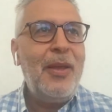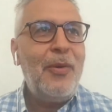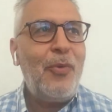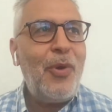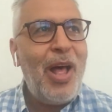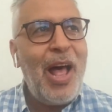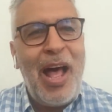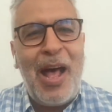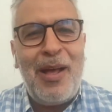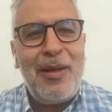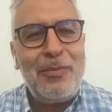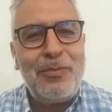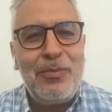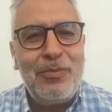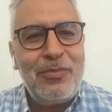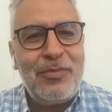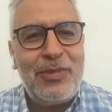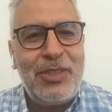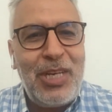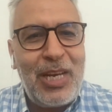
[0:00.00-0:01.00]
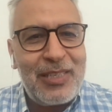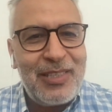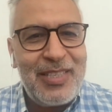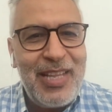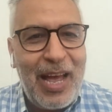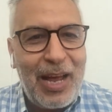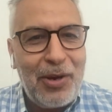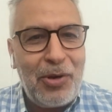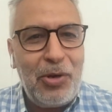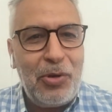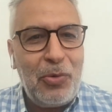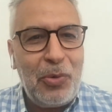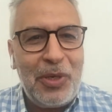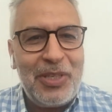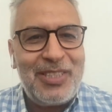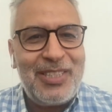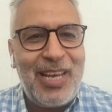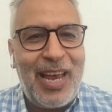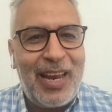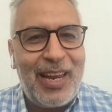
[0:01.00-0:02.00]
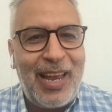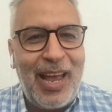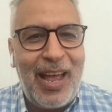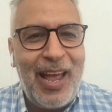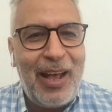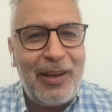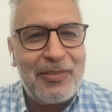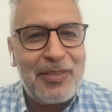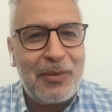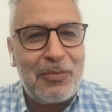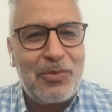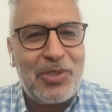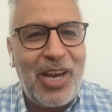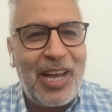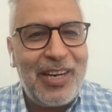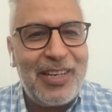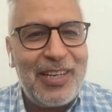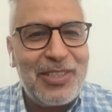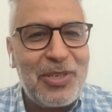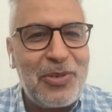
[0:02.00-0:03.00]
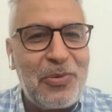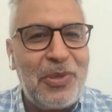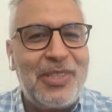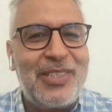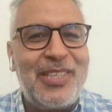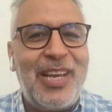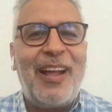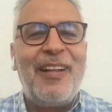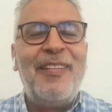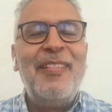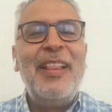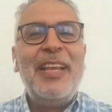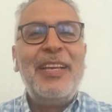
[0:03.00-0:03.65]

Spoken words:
well, I'm just not good with tech. I have some challenges with tech.